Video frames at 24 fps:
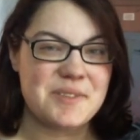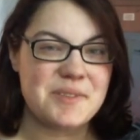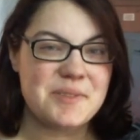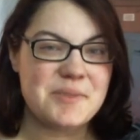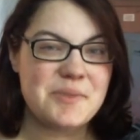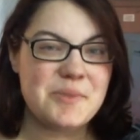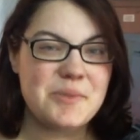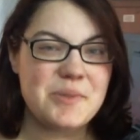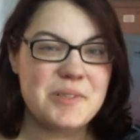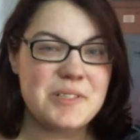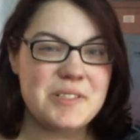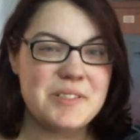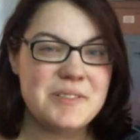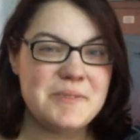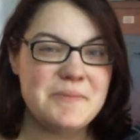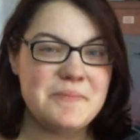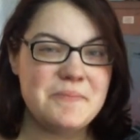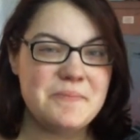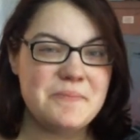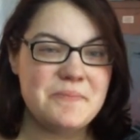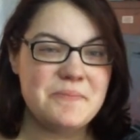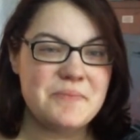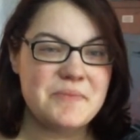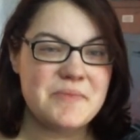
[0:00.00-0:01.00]
school,
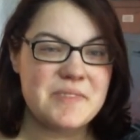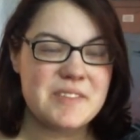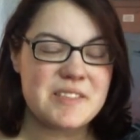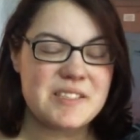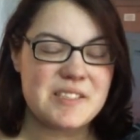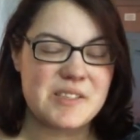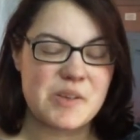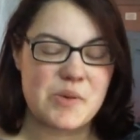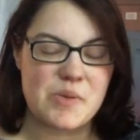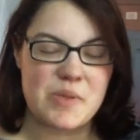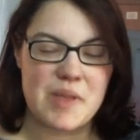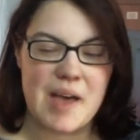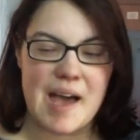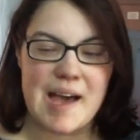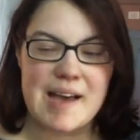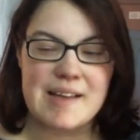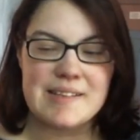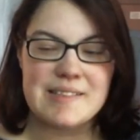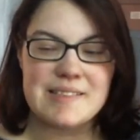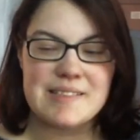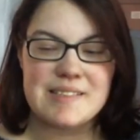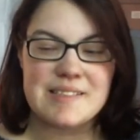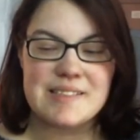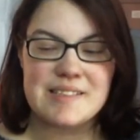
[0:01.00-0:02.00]
so
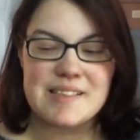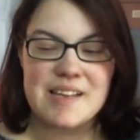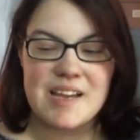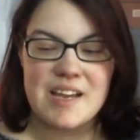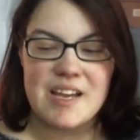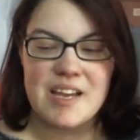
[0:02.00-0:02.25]
that's